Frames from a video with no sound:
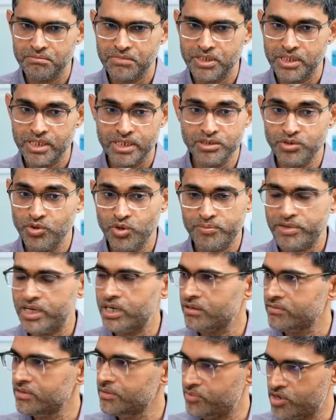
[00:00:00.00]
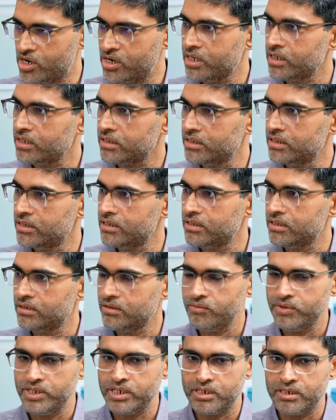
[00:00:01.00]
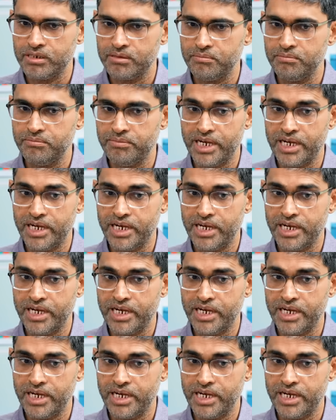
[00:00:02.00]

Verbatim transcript: there is no part of the product where